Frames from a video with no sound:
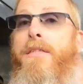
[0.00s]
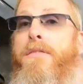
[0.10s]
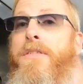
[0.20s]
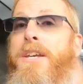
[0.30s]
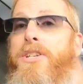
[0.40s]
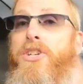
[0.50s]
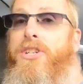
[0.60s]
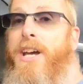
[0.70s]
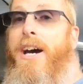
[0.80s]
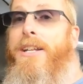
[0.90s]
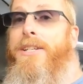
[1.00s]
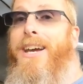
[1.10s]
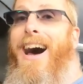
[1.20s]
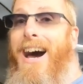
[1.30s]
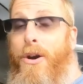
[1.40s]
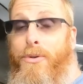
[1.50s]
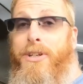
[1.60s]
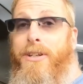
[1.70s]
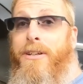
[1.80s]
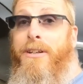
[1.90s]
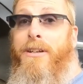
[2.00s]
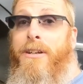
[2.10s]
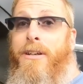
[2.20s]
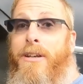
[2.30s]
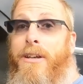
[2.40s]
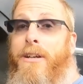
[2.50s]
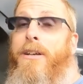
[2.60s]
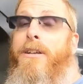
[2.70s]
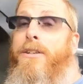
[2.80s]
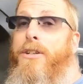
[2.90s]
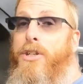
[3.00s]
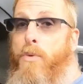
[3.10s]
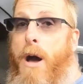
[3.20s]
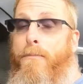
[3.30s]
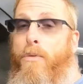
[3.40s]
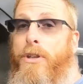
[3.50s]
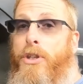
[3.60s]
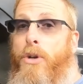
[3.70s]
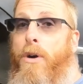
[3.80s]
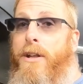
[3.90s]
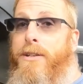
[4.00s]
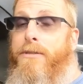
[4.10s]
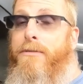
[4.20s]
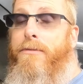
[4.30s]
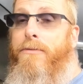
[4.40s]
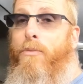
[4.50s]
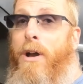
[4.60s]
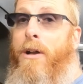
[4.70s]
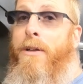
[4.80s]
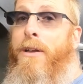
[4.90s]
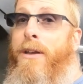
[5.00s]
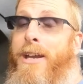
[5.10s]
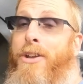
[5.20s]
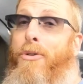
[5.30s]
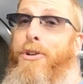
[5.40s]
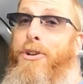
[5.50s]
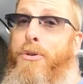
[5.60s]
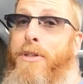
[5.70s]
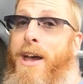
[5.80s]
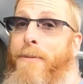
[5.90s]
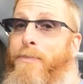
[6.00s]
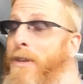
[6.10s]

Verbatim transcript: these studs out to swap them with new ones. Well, in order to do that,